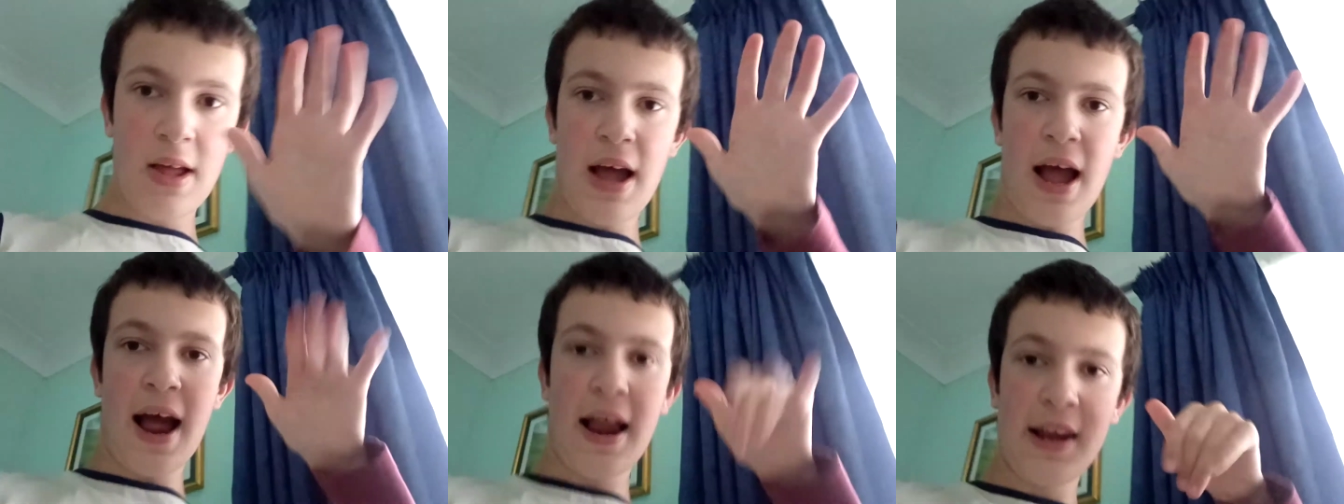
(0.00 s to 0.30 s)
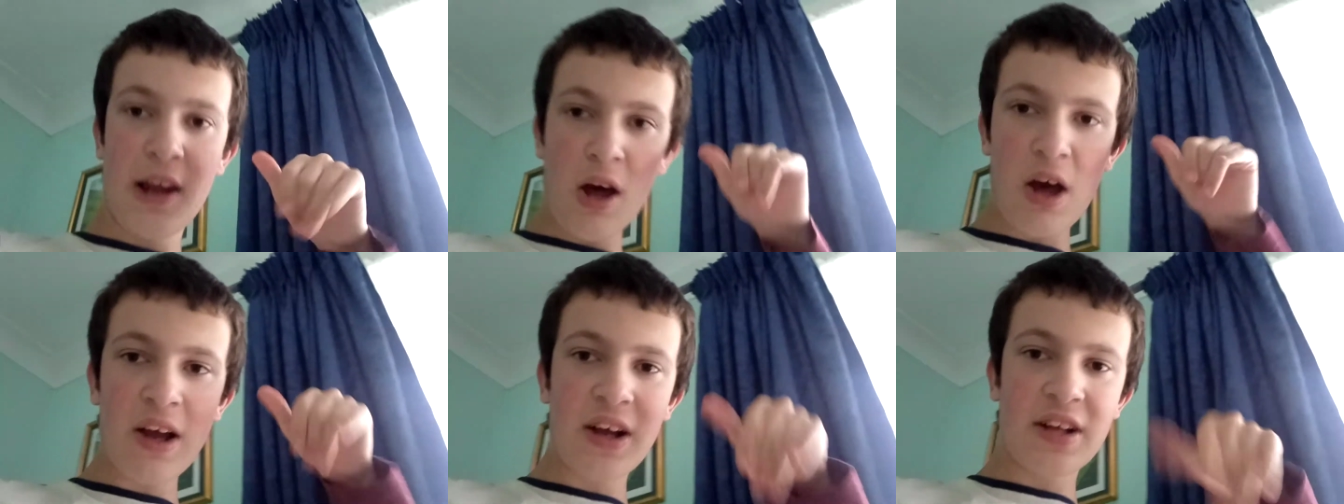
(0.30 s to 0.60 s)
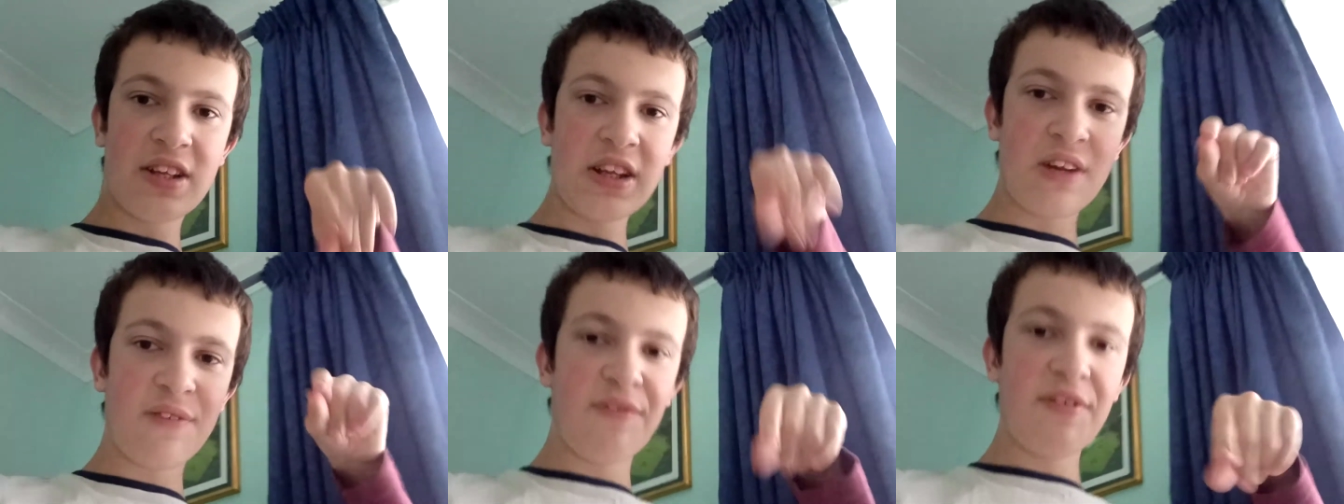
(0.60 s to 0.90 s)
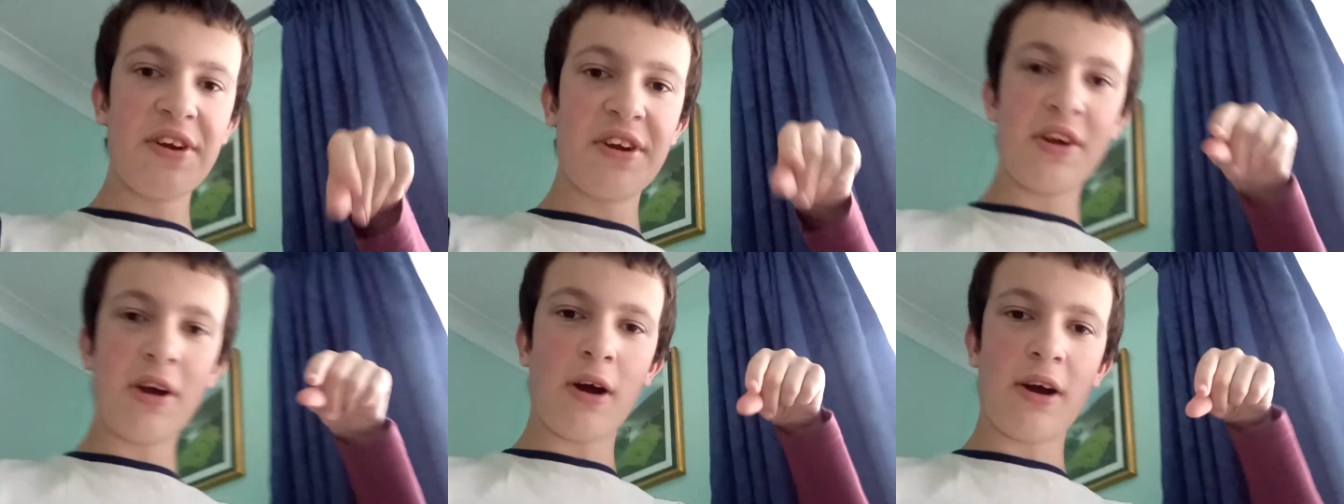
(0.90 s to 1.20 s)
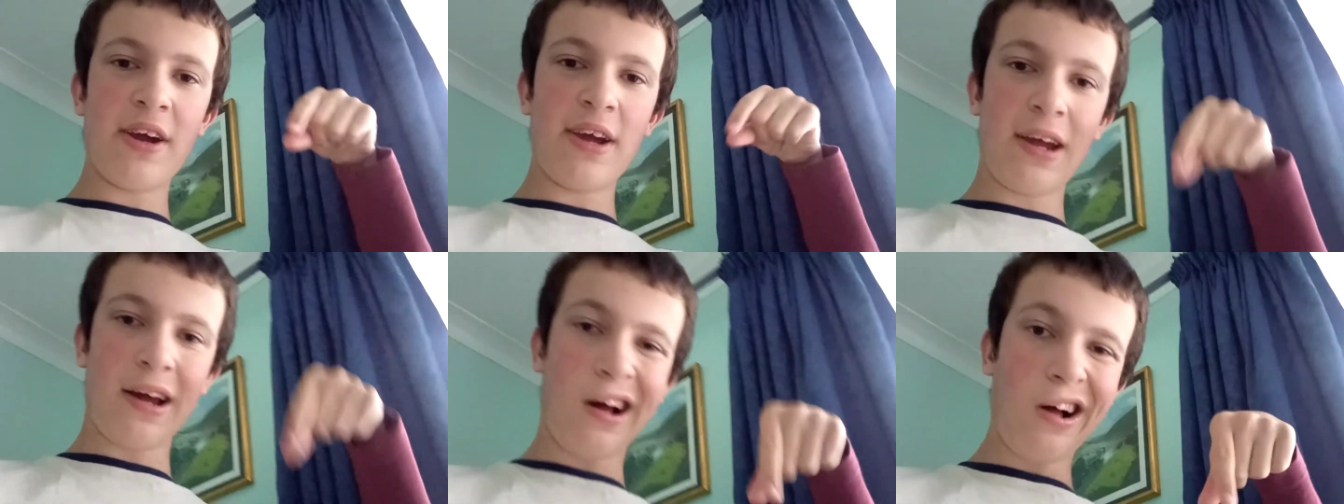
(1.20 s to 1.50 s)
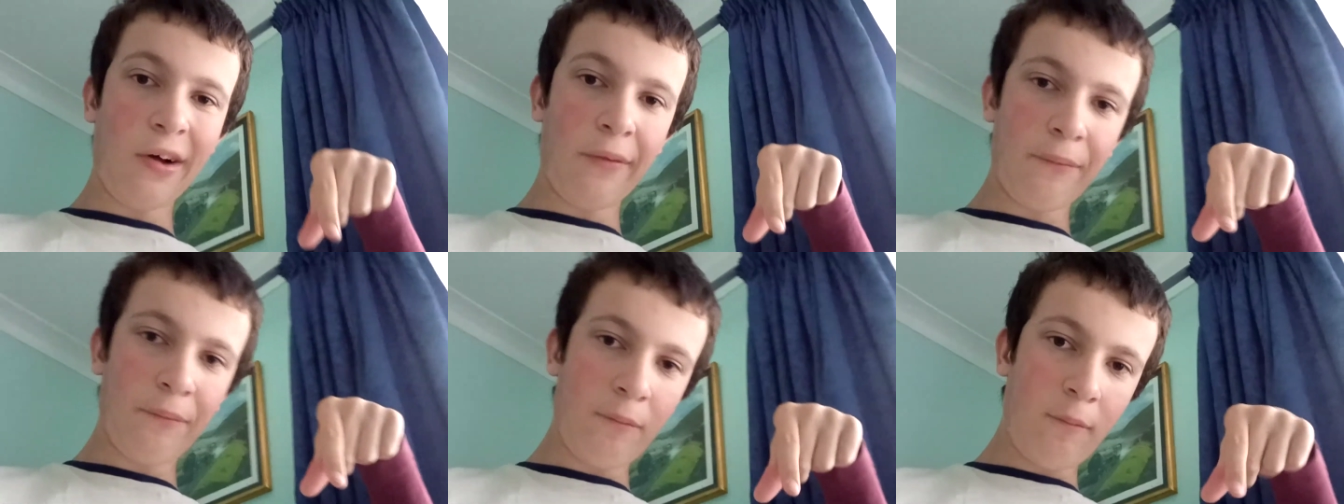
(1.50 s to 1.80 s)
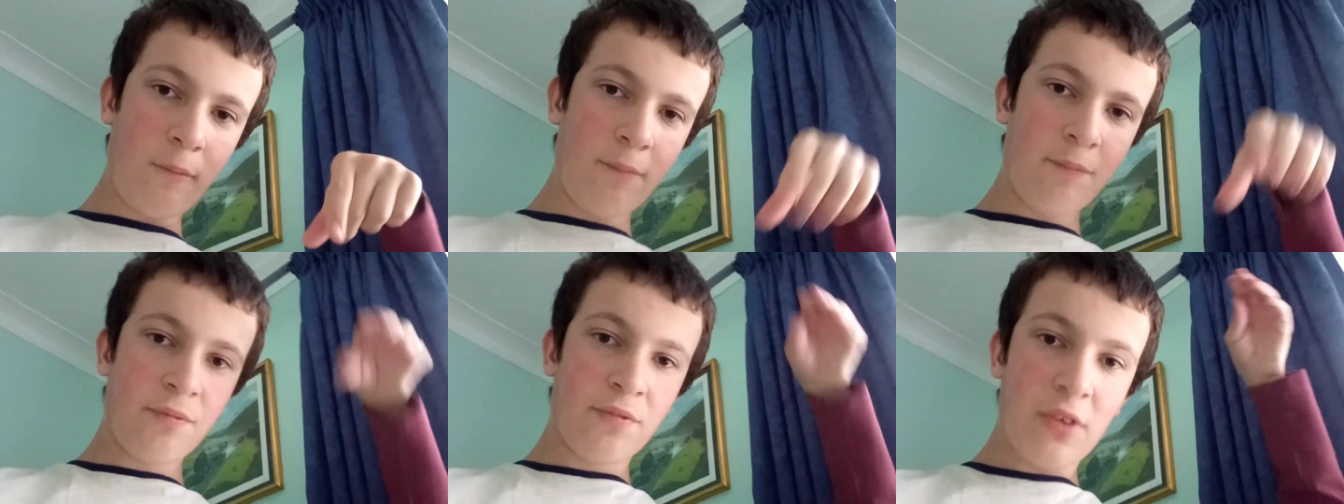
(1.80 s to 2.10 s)
and like this video here,
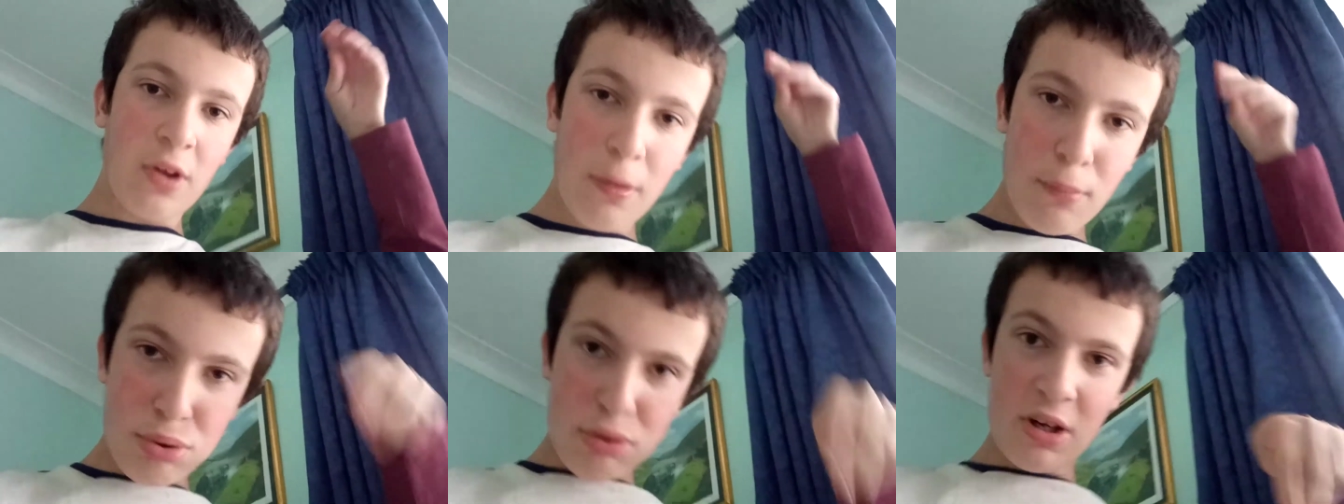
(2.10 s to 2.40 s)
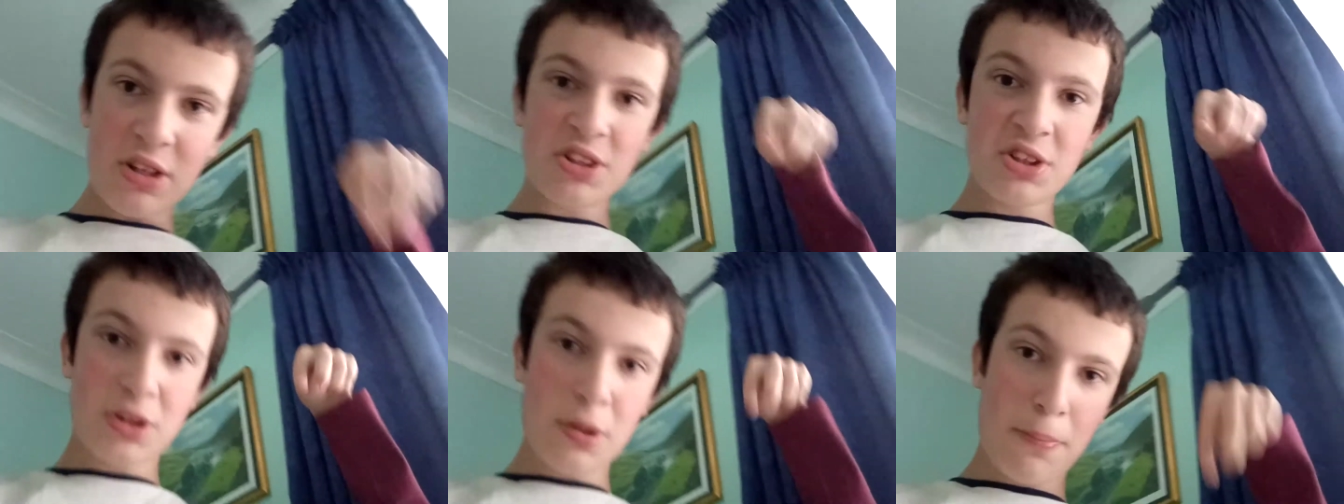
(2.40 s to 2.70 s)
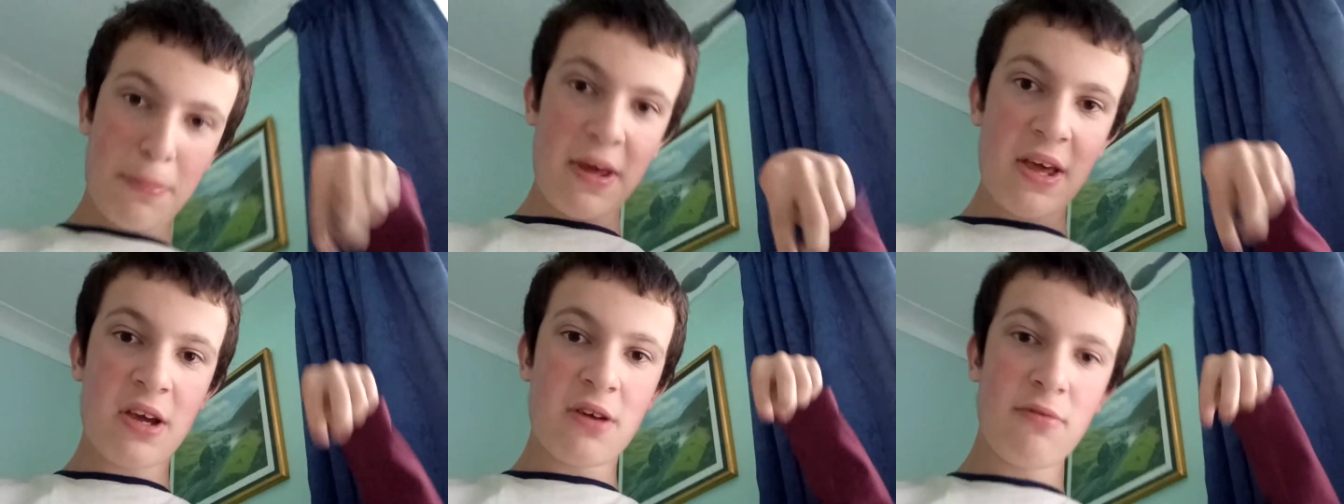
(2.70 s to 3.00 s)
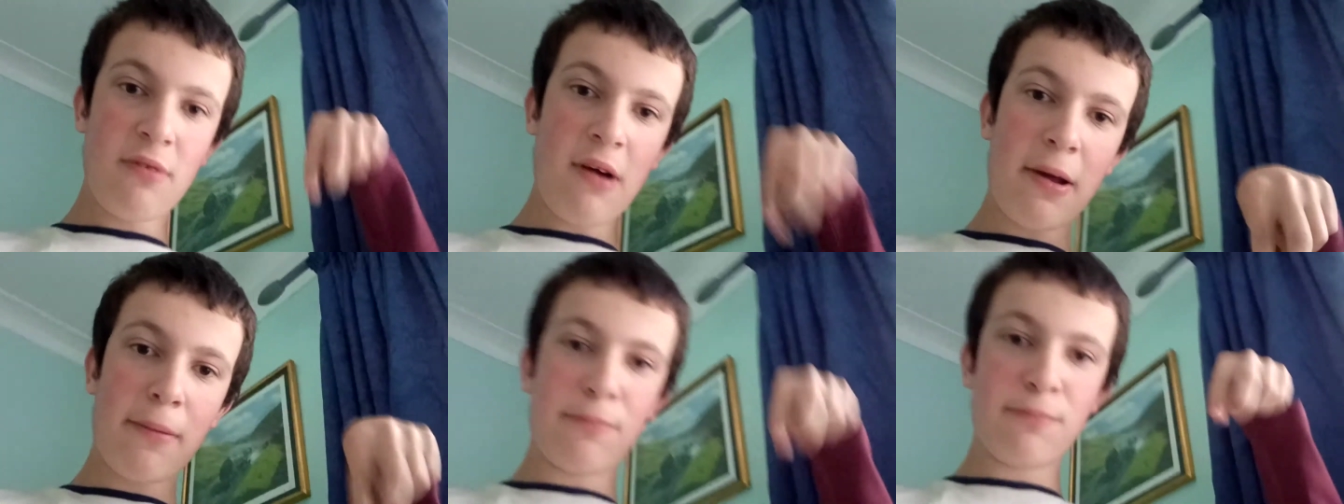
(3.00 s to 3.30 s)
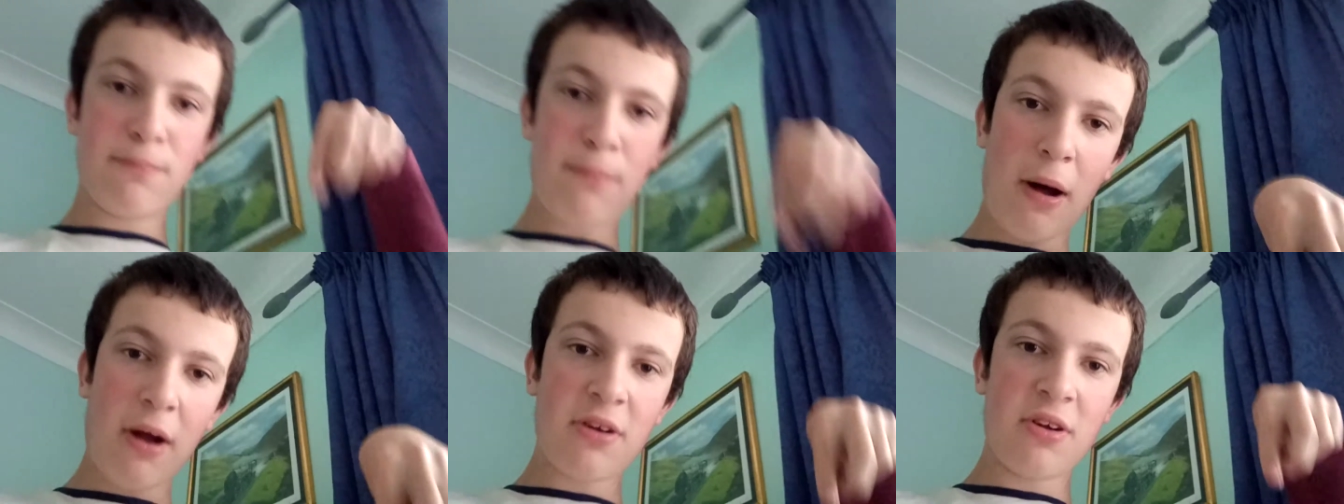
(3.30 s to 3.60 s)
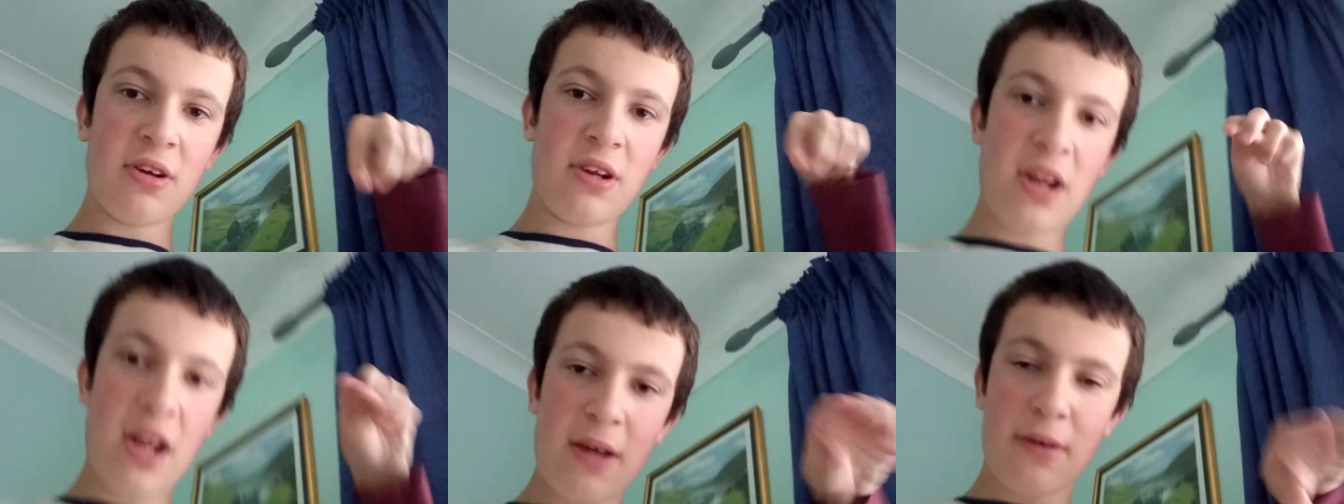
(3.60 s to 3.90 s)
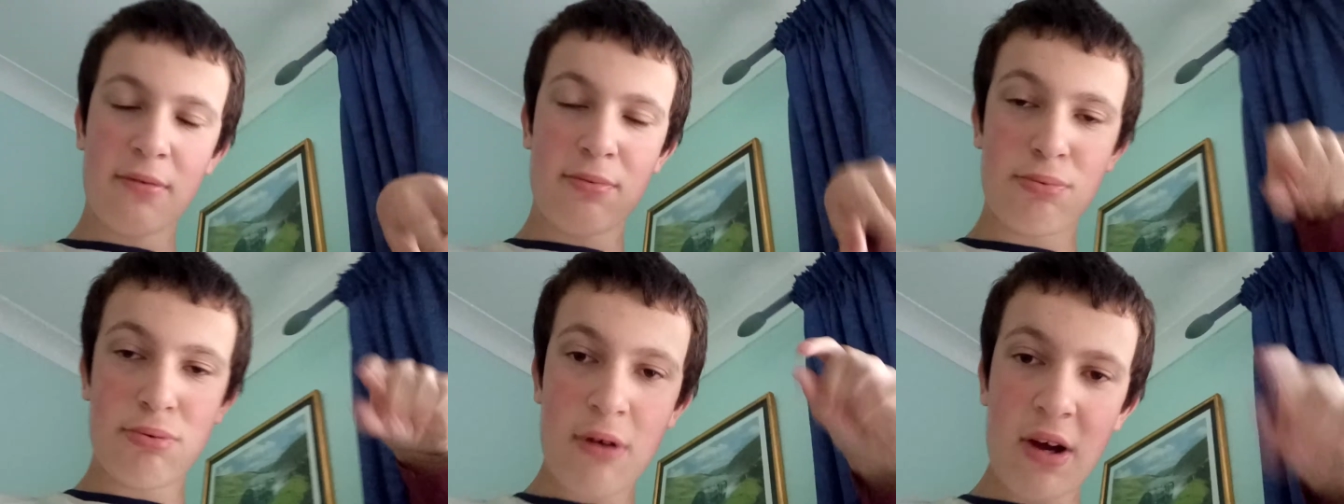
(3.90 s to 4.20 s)
press the big red button that
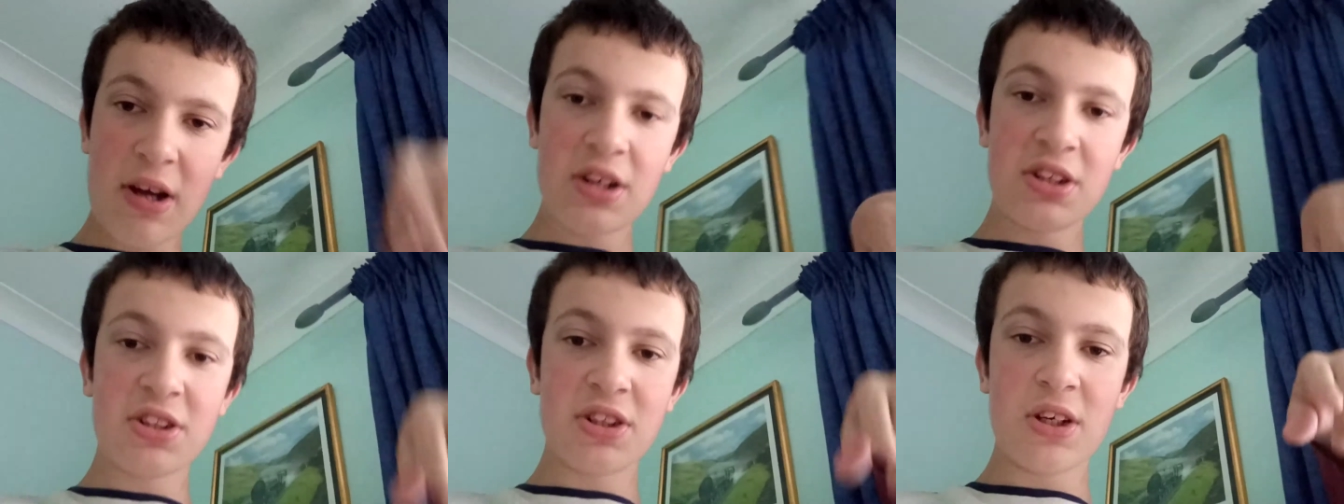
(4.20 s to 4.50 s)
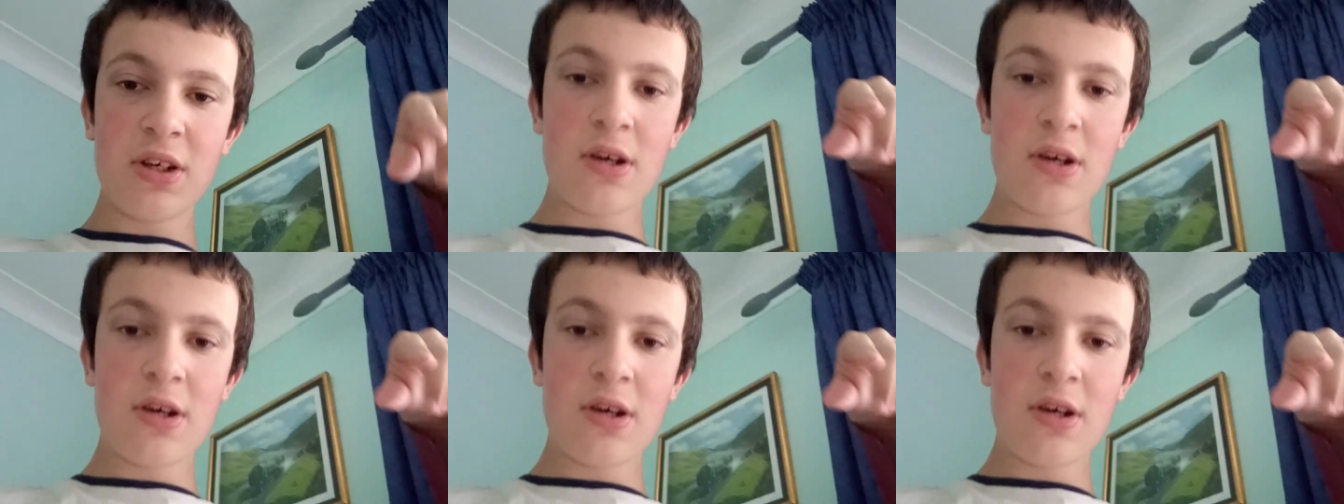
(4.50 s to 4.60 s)
press